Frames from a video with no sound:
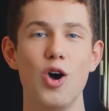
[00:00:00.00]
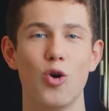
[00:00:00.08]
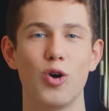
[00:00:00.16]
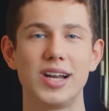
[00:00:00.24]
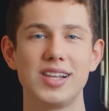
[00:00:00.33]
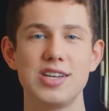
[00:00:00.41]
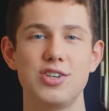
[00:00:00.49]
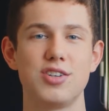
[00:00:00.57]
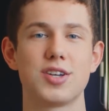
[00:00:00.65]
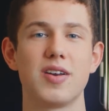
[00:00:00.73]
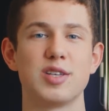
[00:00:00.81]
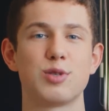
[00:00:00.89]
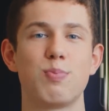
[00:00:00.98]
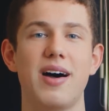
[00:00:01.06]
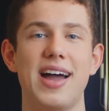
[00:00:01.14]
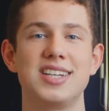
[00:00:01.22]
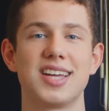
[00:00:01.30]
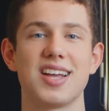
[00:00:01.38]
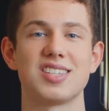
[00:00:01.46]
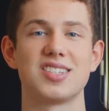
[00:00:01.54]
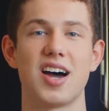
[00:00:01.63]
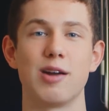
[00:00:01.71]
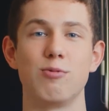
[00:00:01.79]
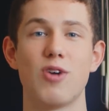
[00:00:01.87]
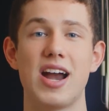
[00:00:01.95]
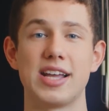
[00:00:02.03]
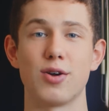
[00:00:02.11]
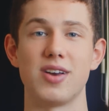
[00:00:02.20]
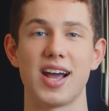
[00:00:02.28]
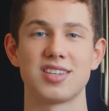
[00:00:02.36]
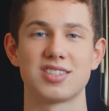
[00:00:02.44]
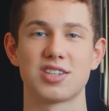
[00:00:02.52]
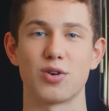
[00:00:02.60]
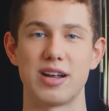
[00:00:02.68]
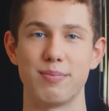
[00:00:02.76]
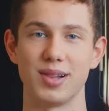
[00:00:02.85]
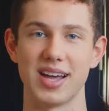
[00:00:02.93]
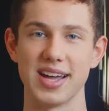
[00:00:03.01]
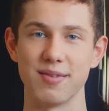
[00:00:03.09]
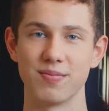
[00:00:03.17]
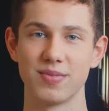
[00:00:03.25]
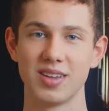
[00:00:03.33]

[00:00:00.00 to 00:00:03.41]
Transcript: or at least you just got inspired to get started writing your next screenplay.